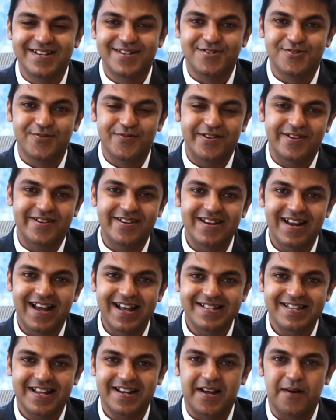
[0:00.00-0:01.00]
So we
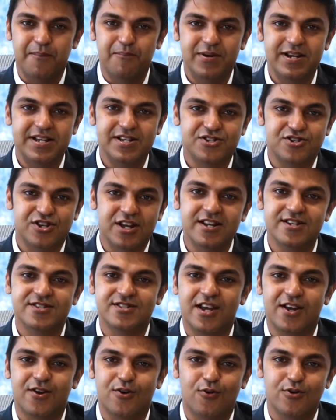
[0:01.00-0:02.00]
realize that companies change
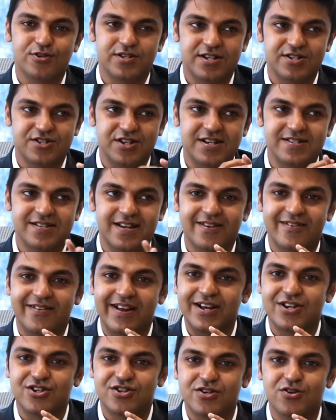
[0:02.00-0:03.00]
their course and change the
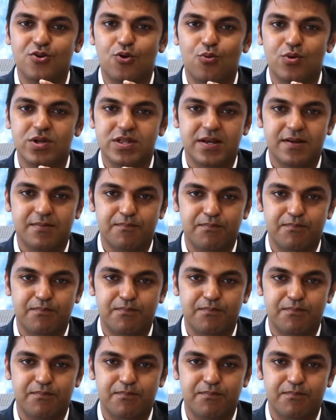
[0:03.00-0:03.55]
direction over the